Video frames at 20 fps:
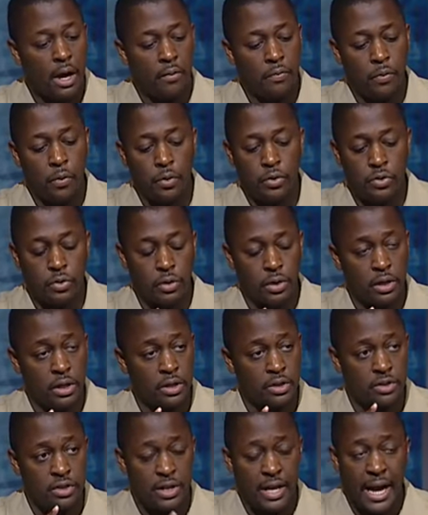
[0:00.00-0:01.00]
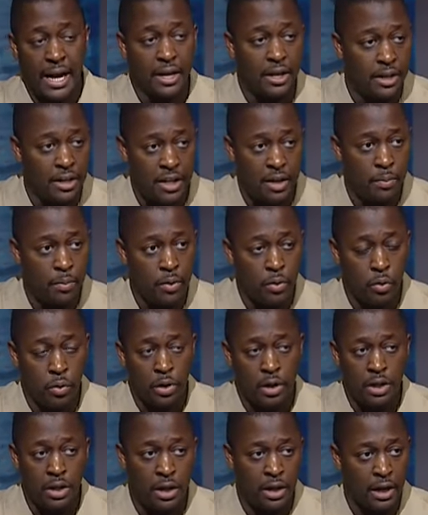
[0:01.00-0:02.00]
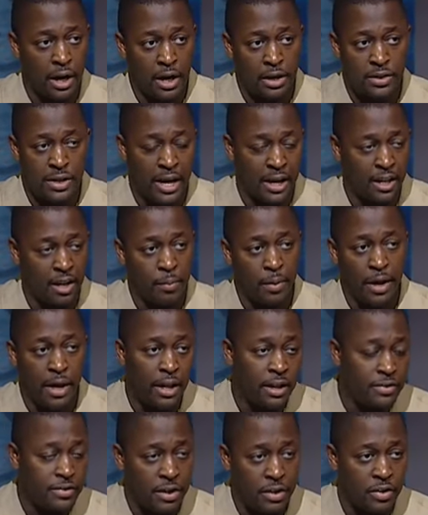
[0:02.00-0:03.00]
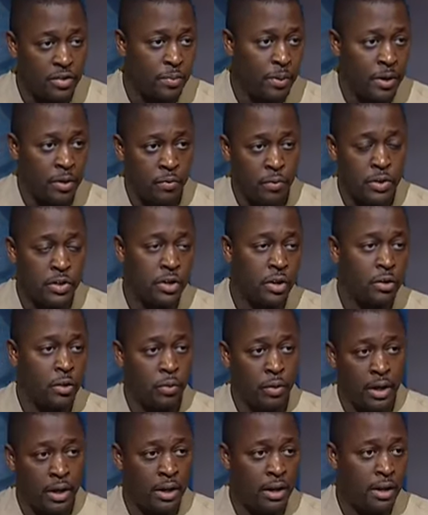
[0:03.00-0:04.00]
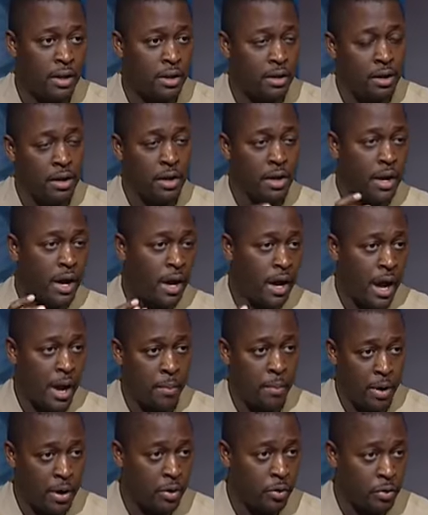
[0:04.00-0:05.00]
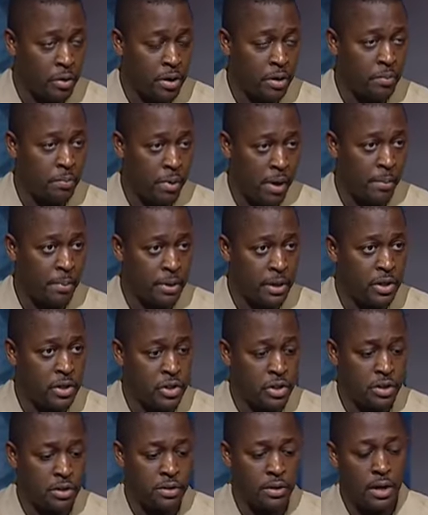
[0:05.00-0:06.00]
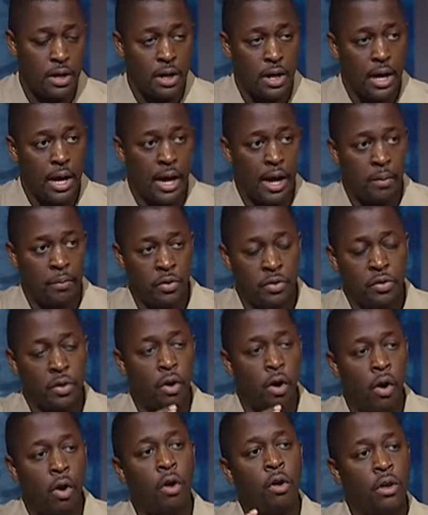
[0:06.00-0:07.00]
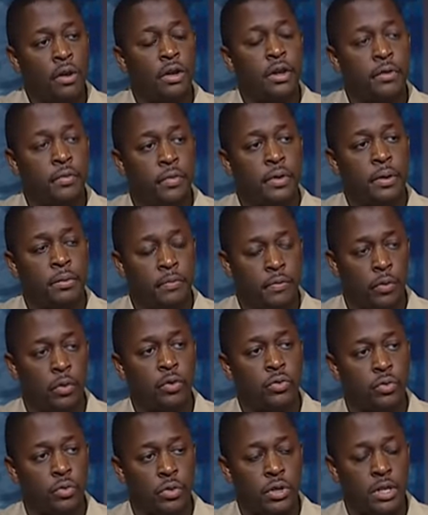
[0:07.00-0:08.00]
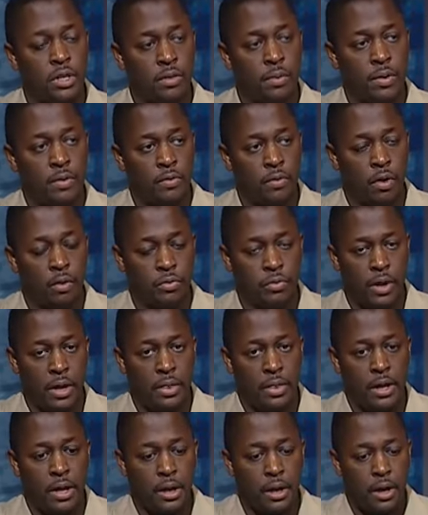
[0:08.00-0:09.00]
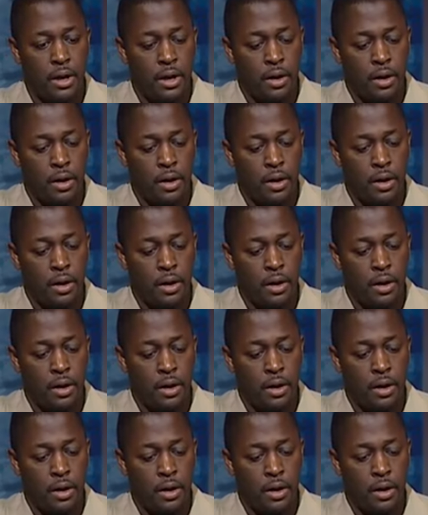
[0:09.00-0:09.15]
folks who are leaders in academia, who are leading large academic health centers, many of which are located in high minority populations. These are all the different folks who need to be involved. So I think